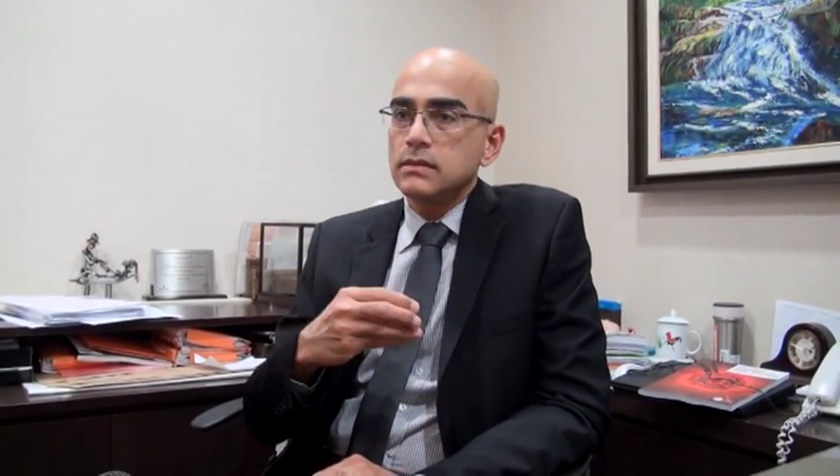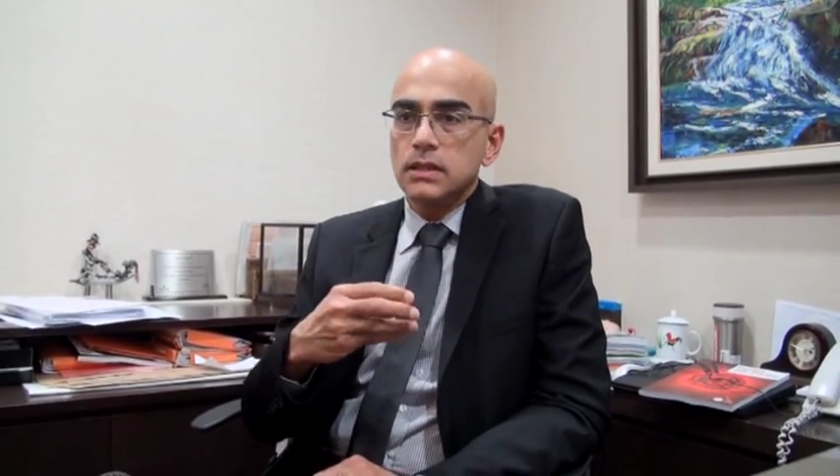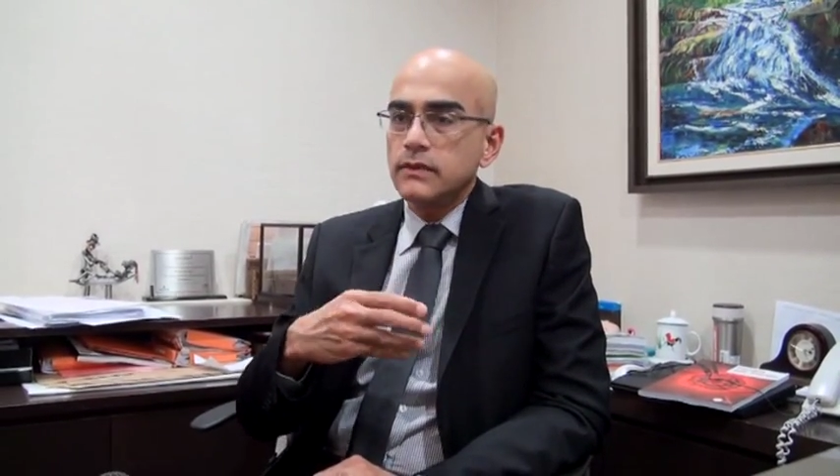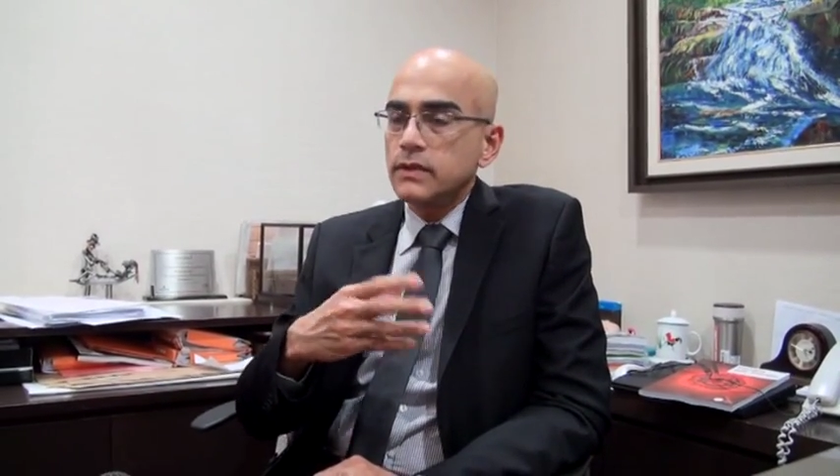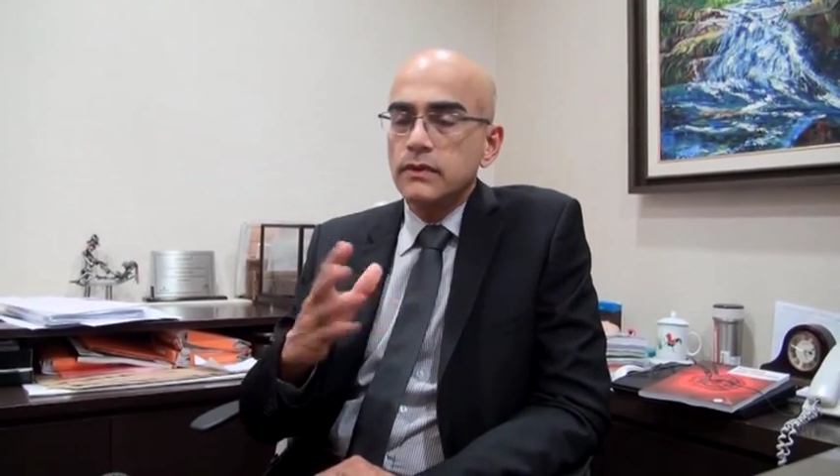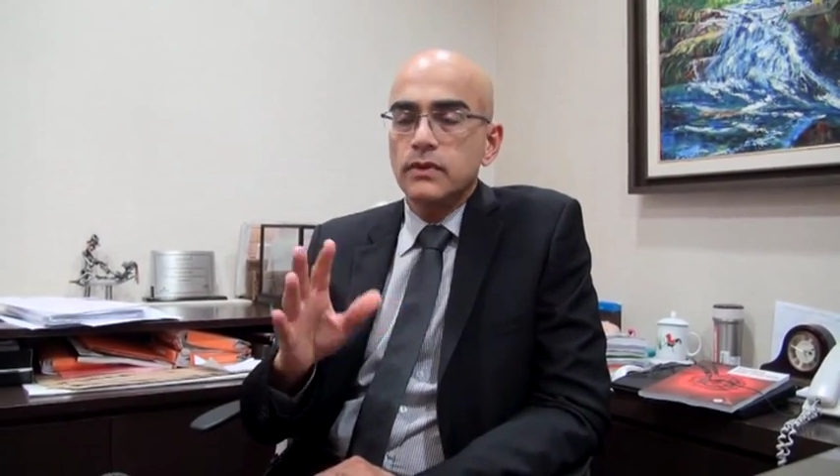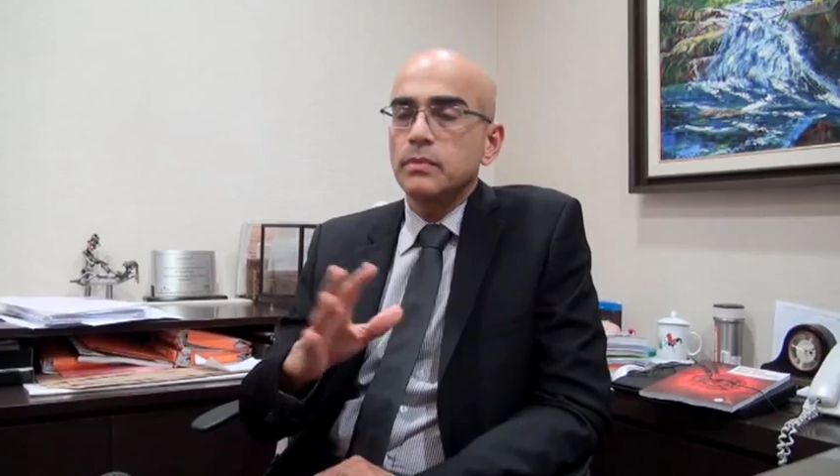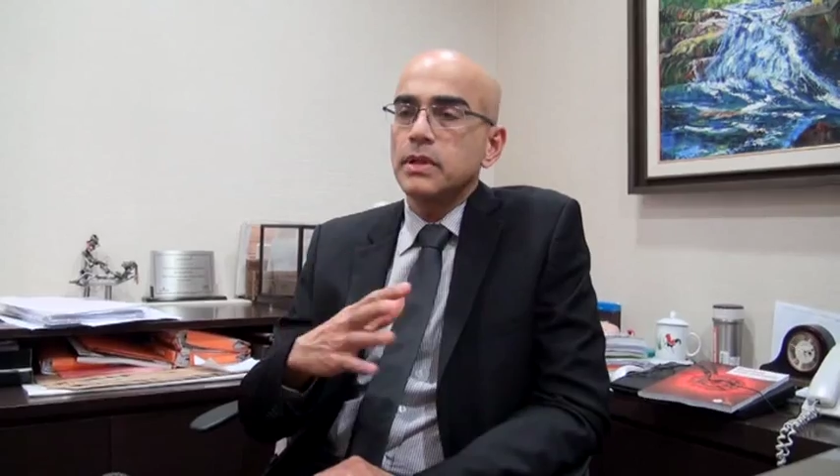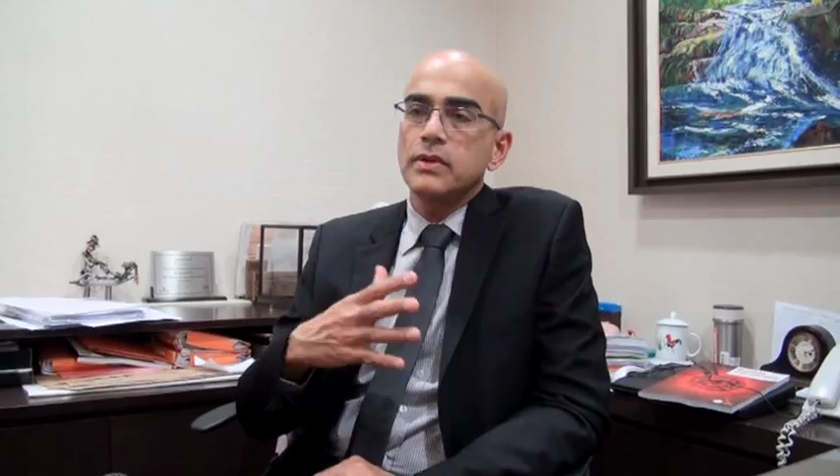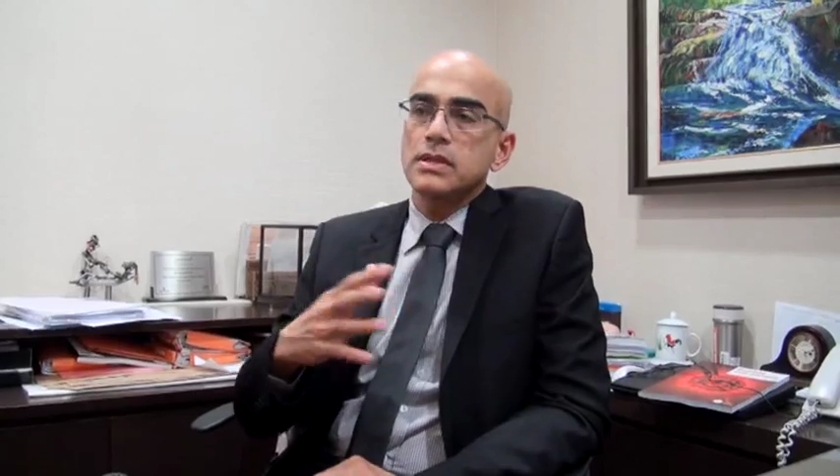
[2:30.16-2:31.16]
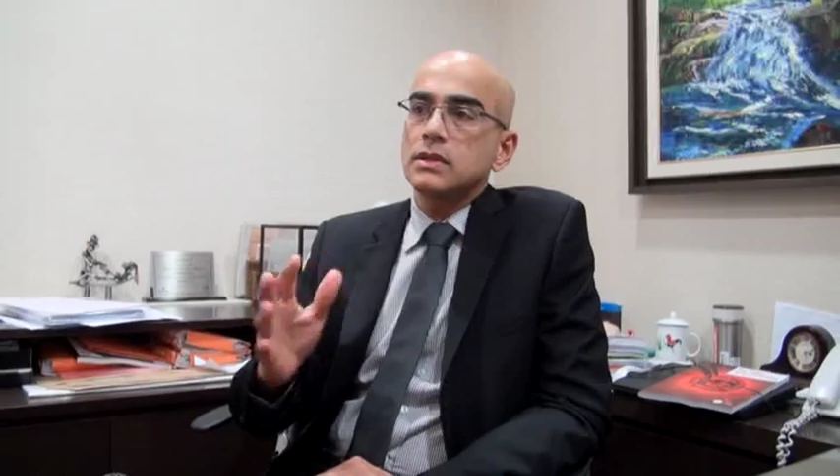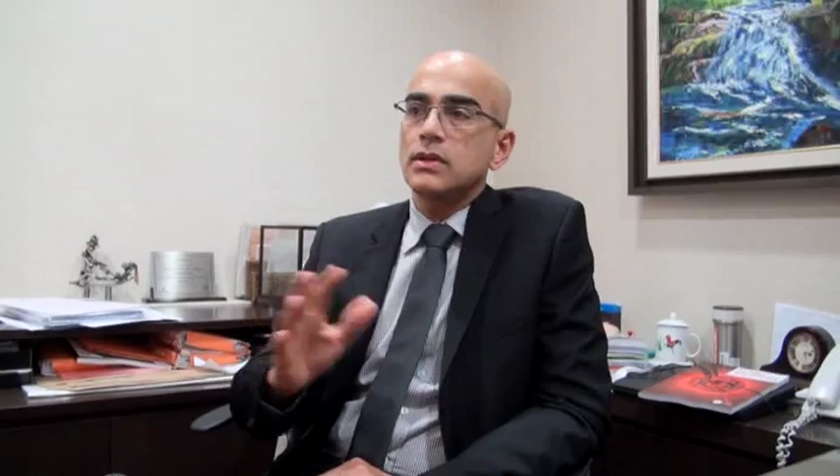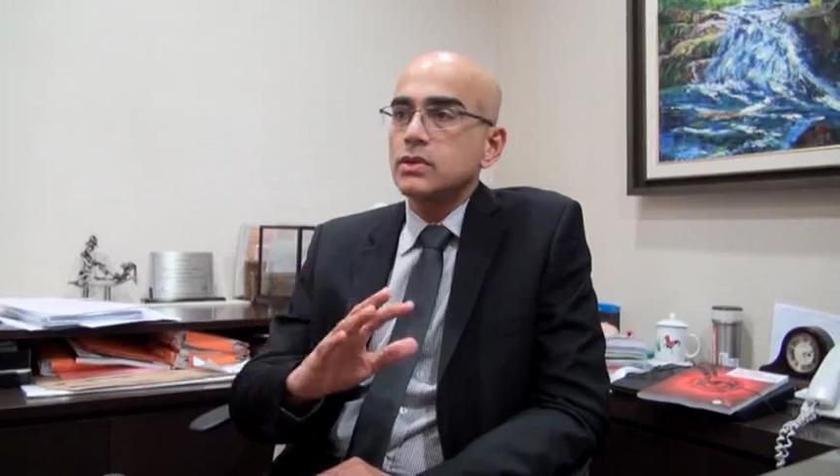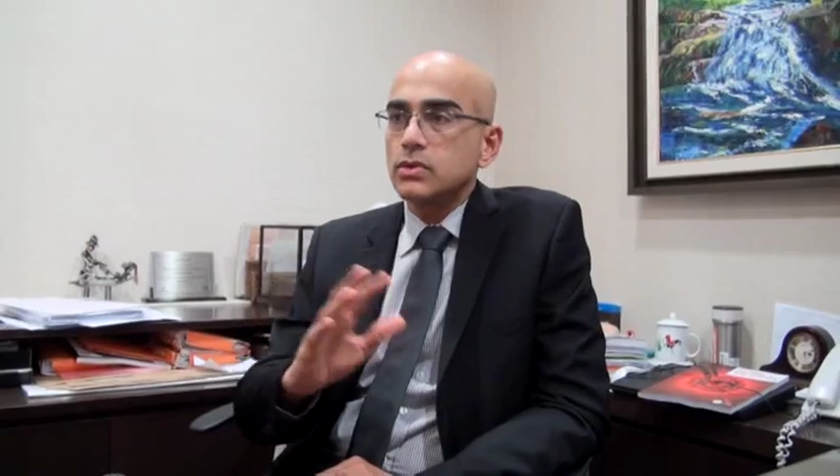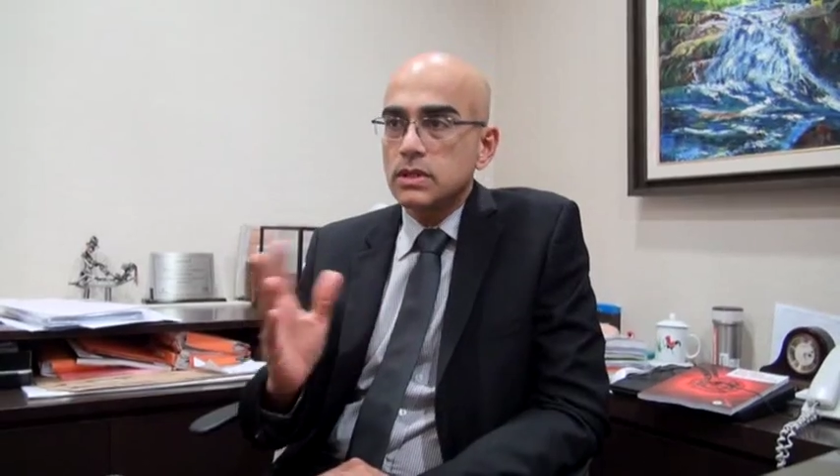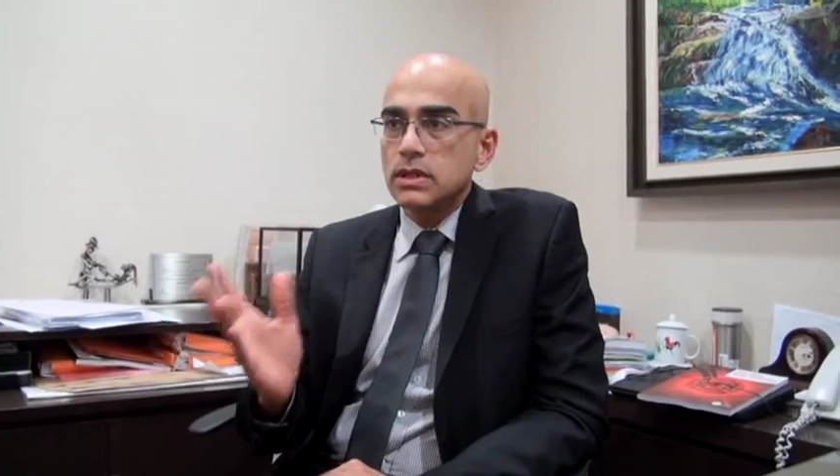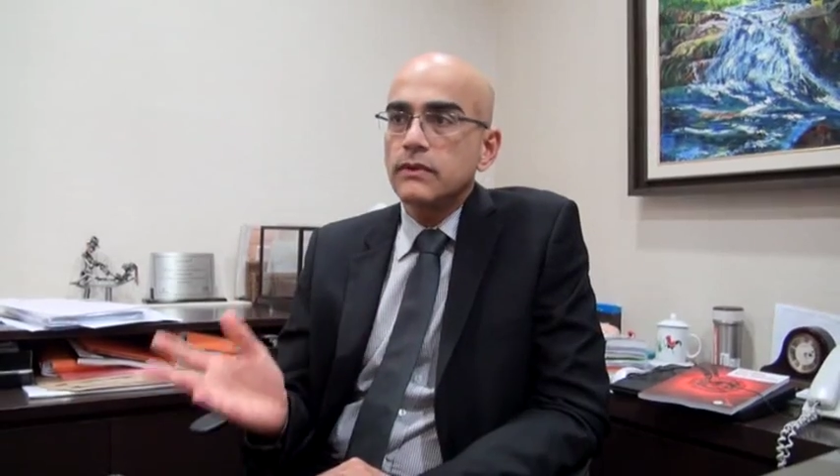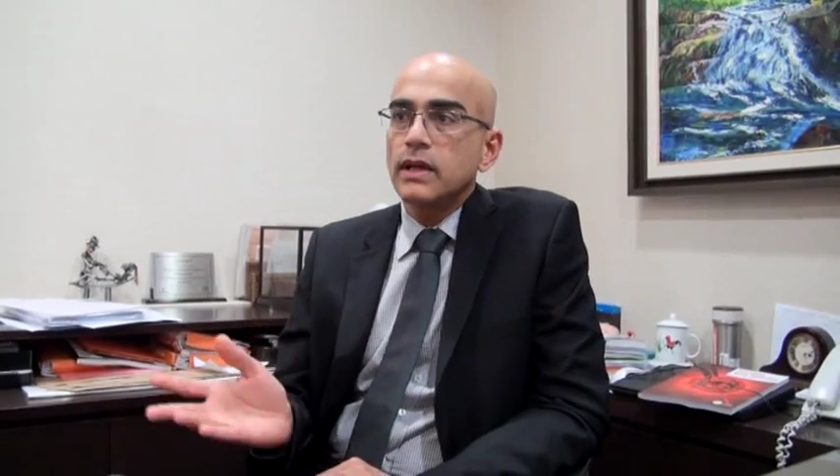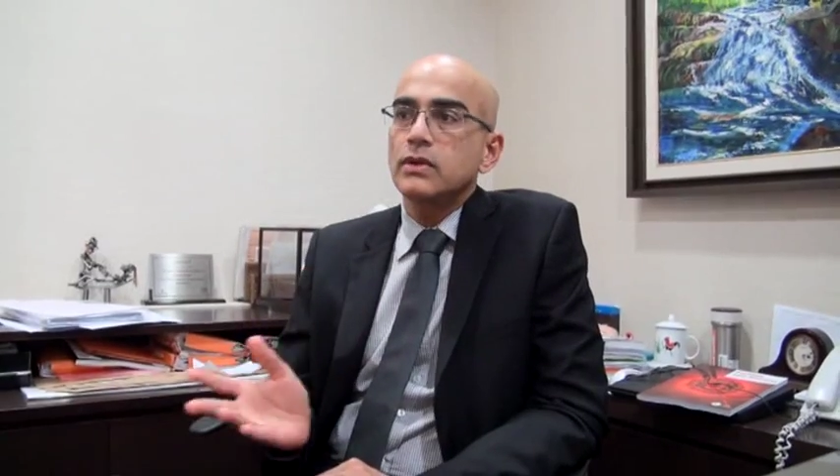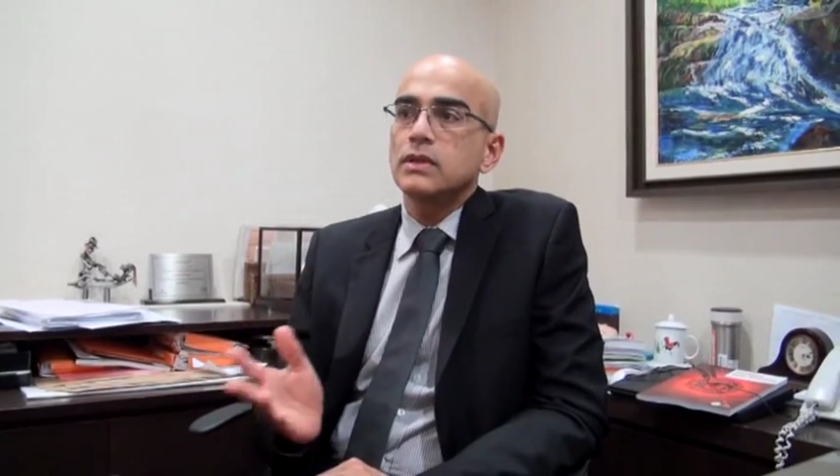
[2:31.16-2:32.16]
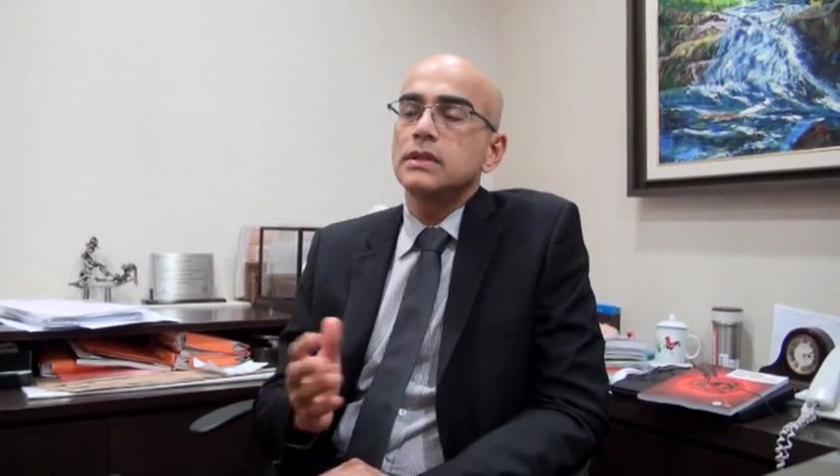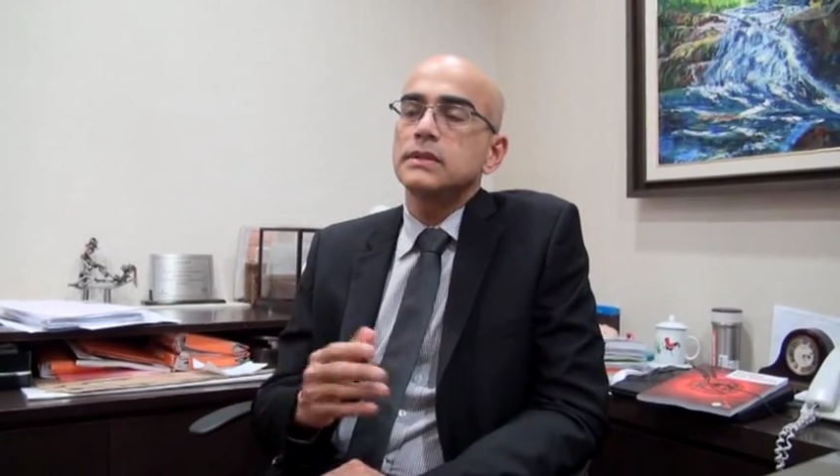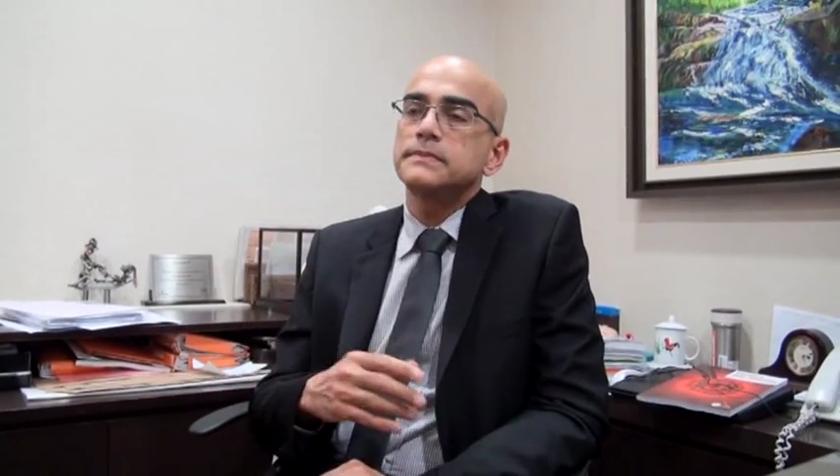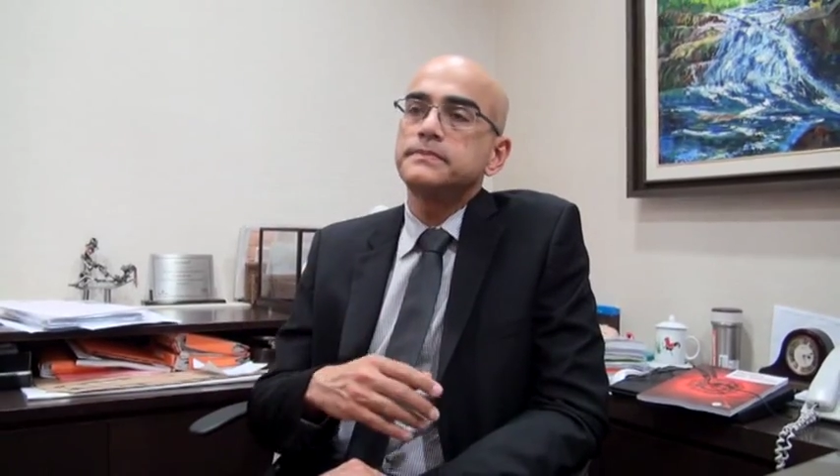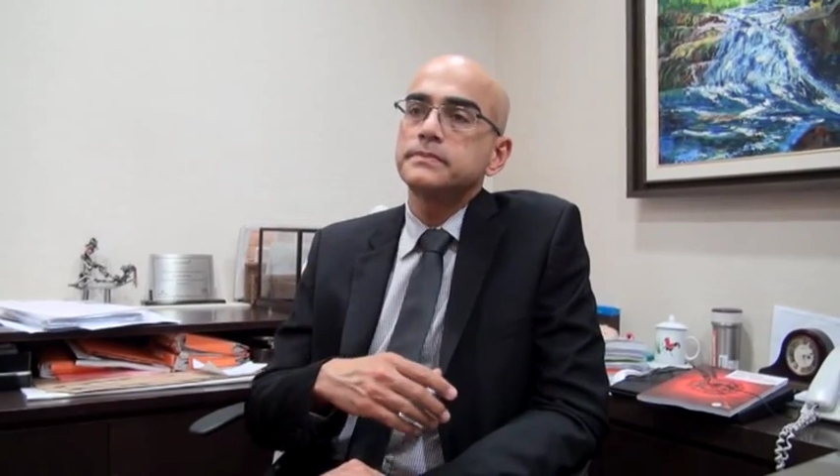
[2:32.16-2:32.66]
even if your periods are not totally regular,